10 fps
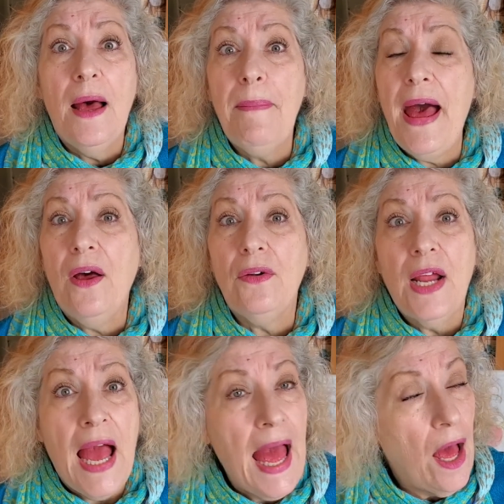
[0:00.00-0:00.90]

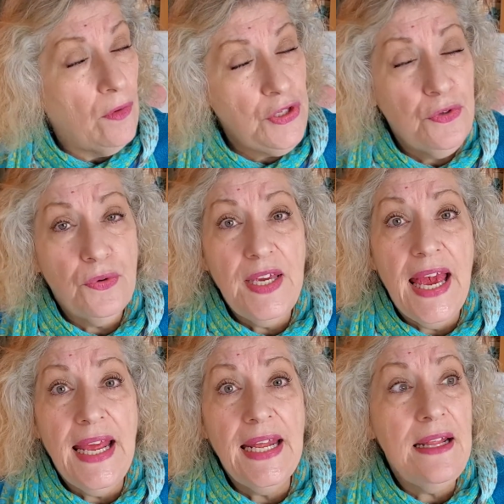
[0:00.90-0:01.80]
about how you
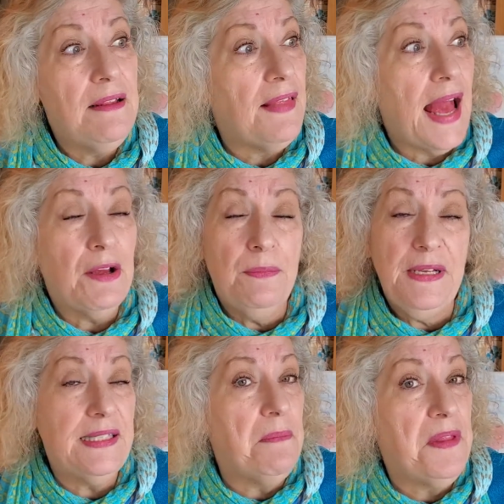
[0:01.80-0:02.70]
create it. That could
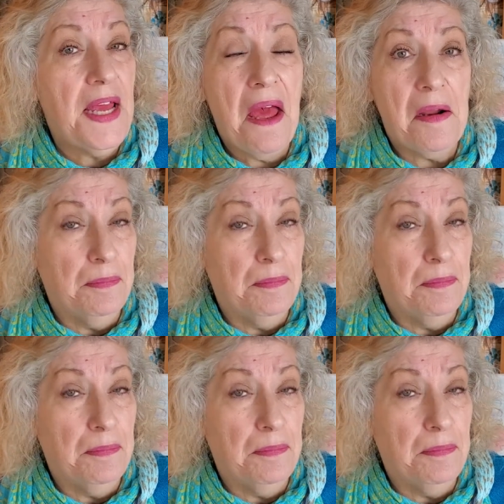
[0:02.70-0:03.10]
be something on a